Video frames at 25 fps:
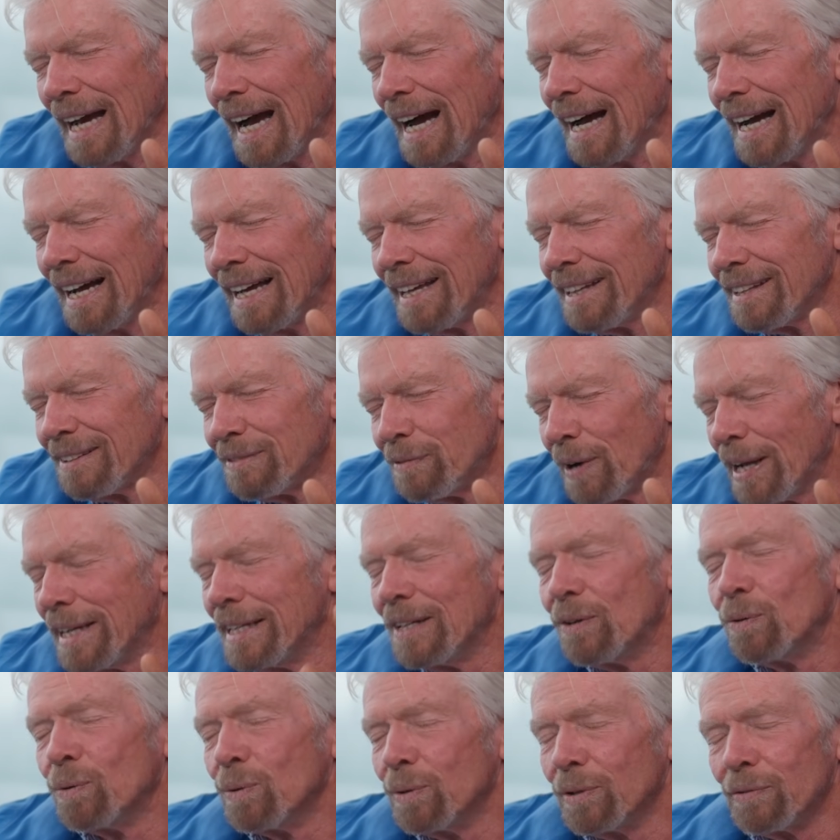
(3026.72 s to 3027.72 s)
uh, the
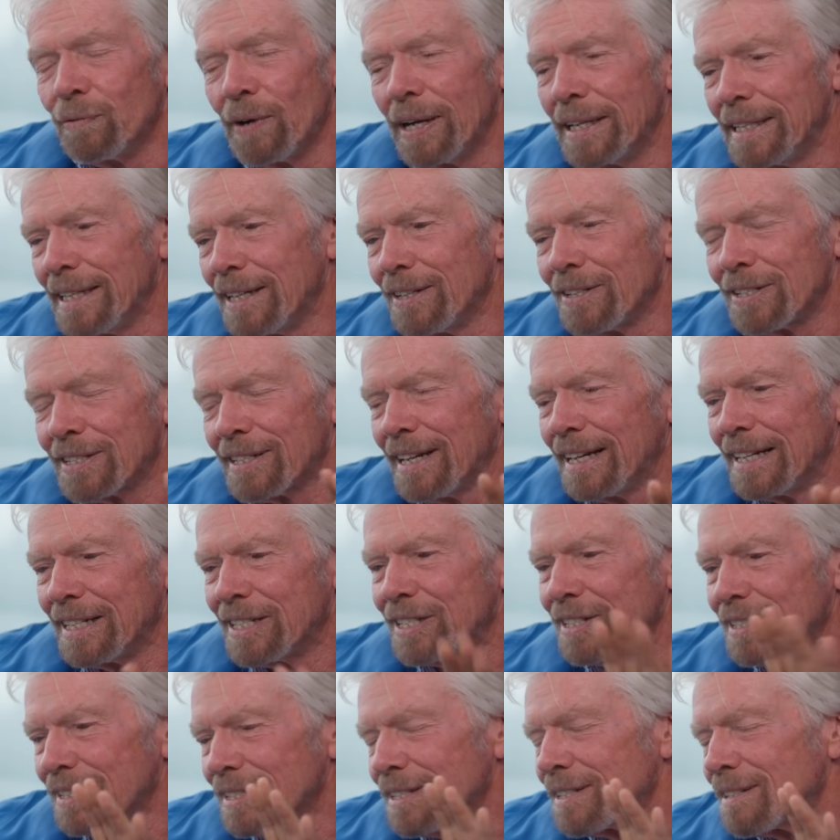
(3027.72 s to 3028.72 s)
radio, all the radio
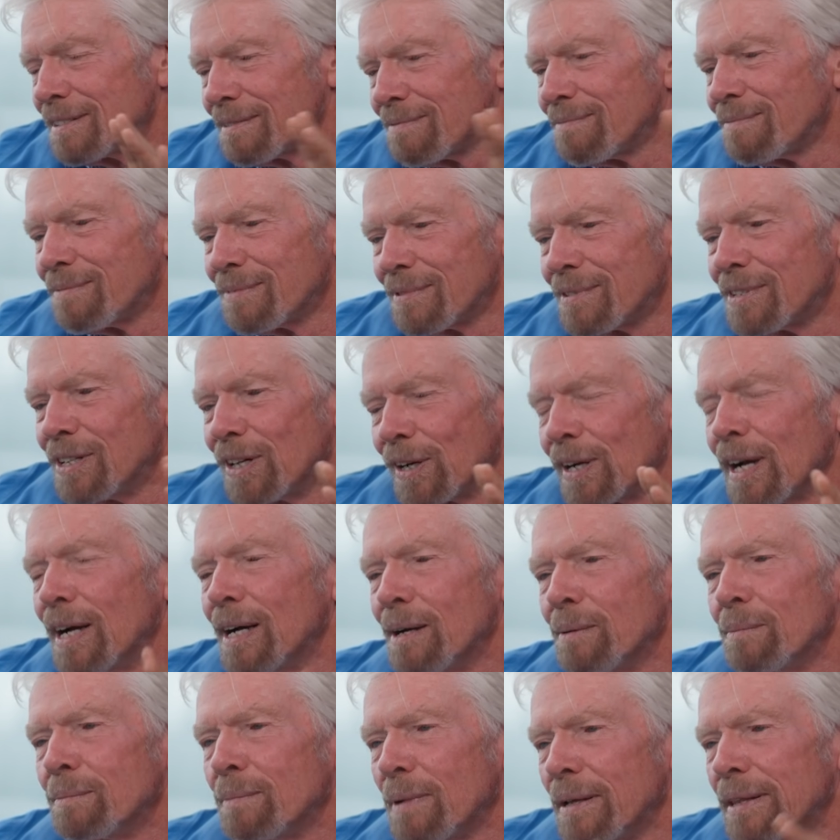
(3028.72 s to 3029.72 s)
stations took
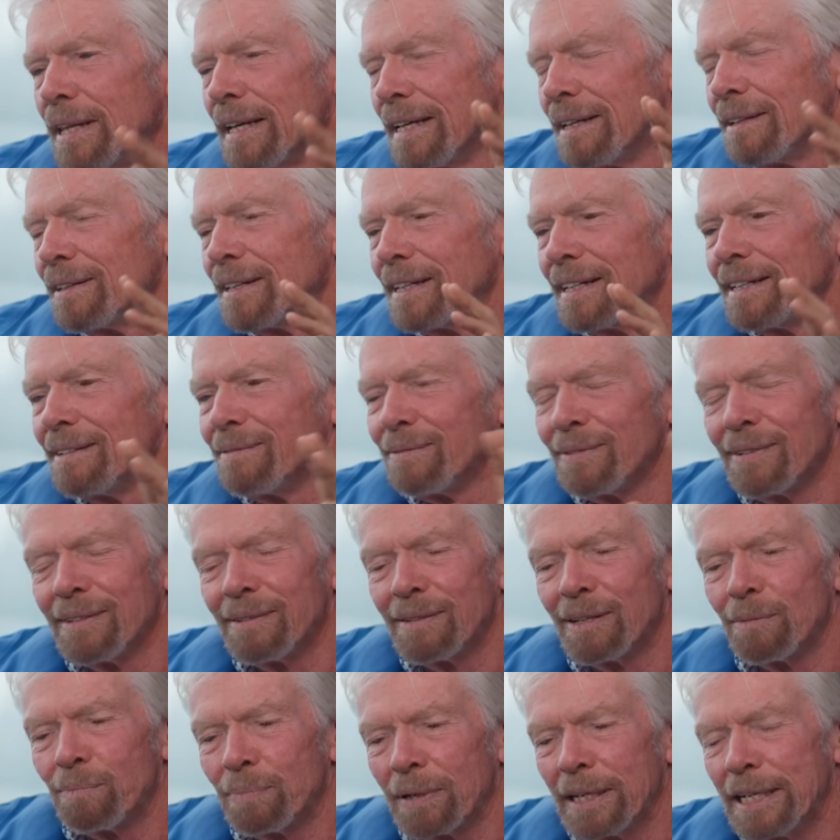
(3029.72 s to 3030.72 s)
up. The the,
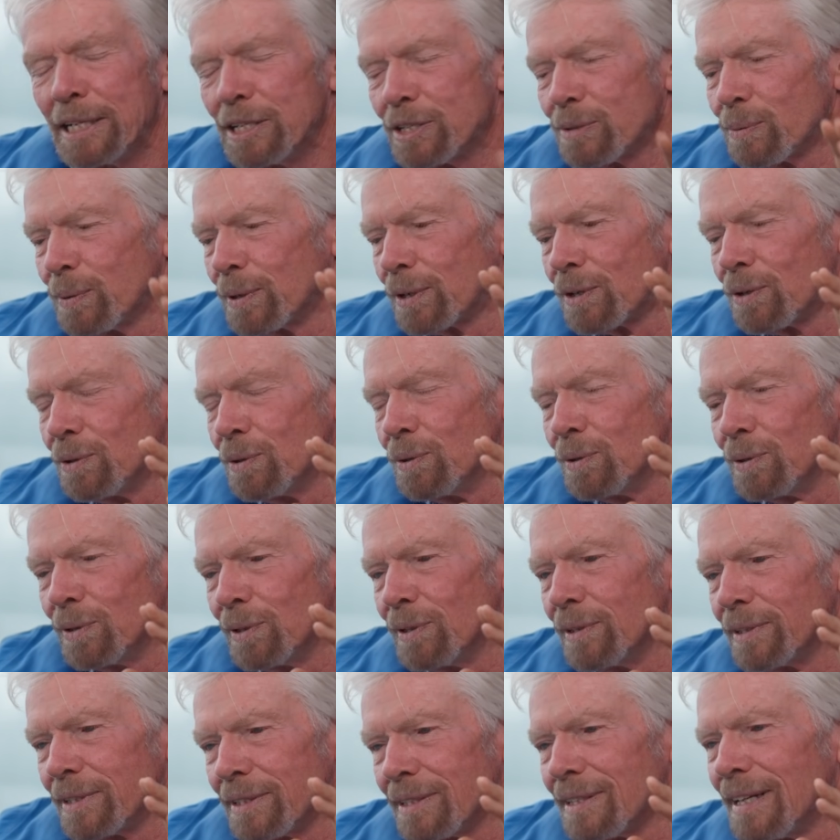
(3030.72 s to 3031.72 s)
the, police were
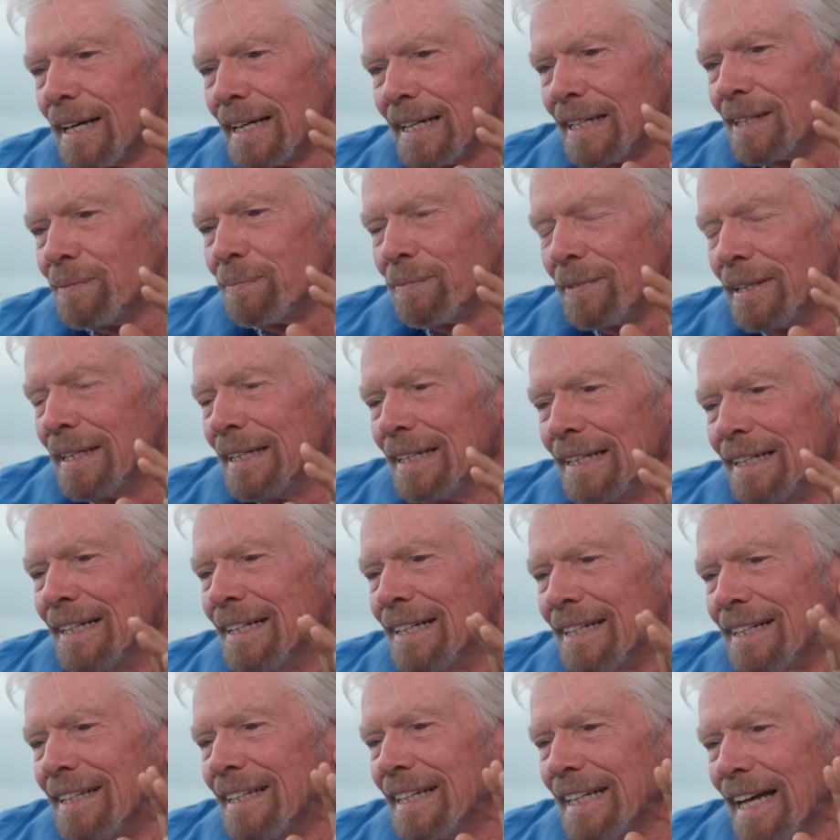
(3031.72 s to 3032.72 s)
called. Um,
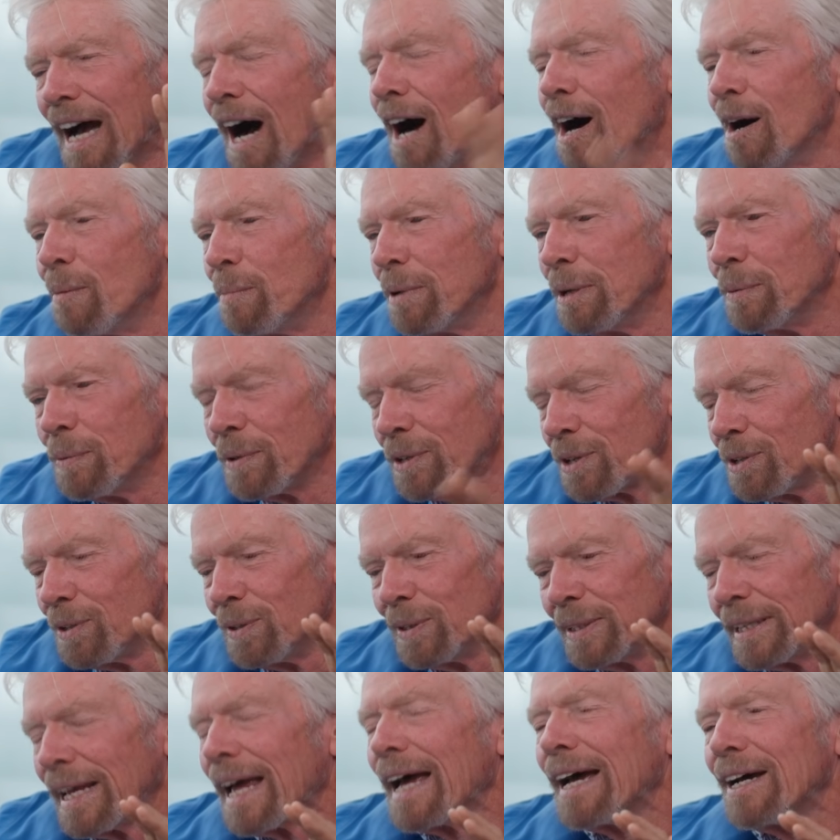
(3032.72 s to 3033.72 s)
the army were
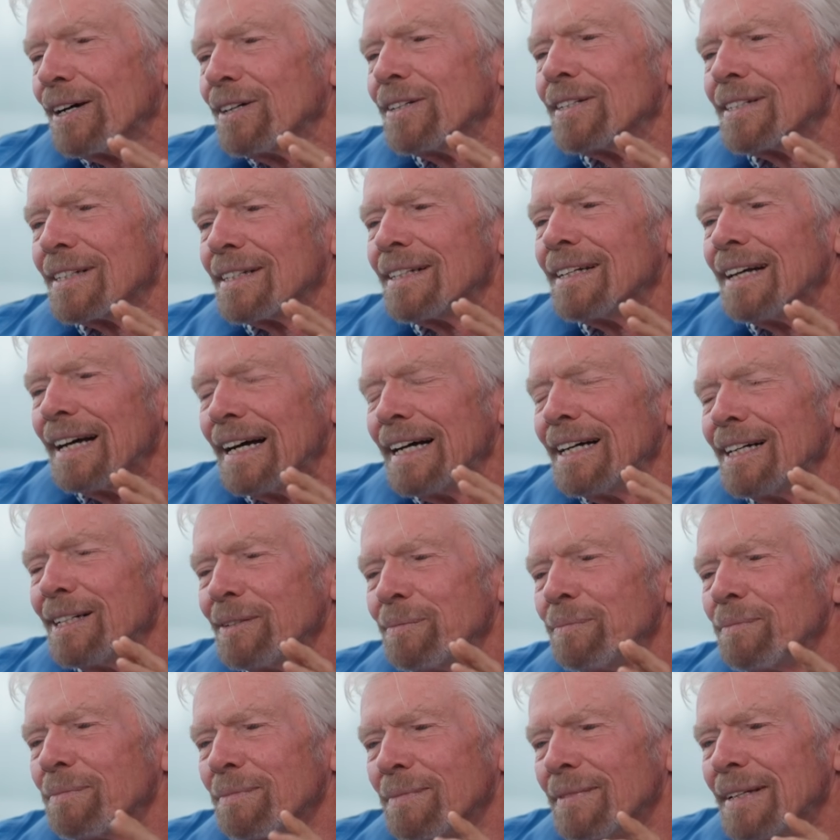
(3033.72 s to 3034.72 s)
called out.
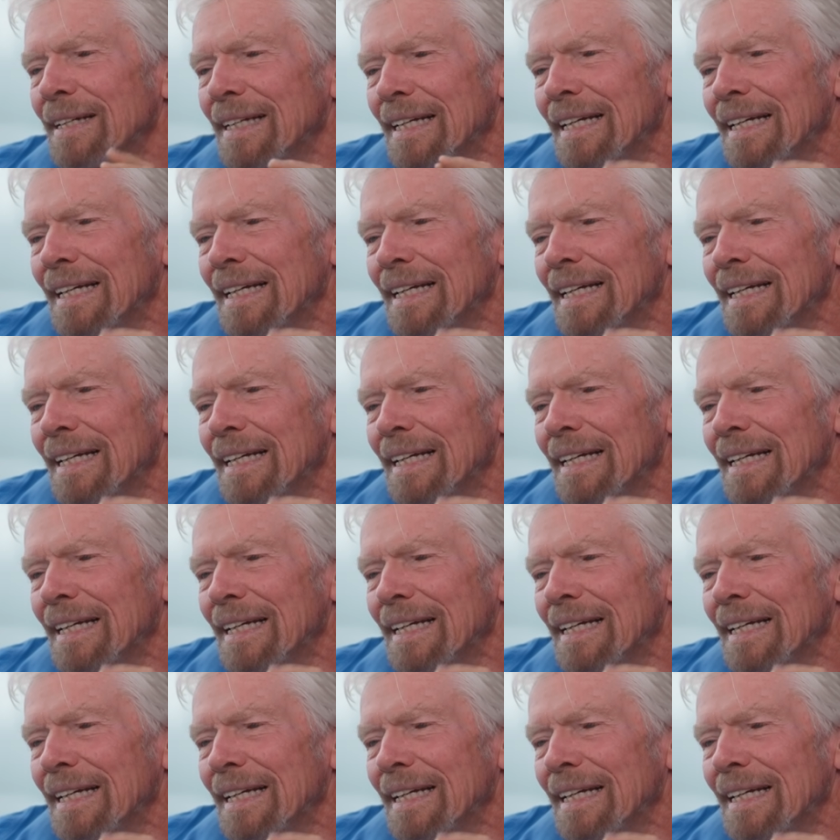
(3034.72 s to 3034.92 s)
Um,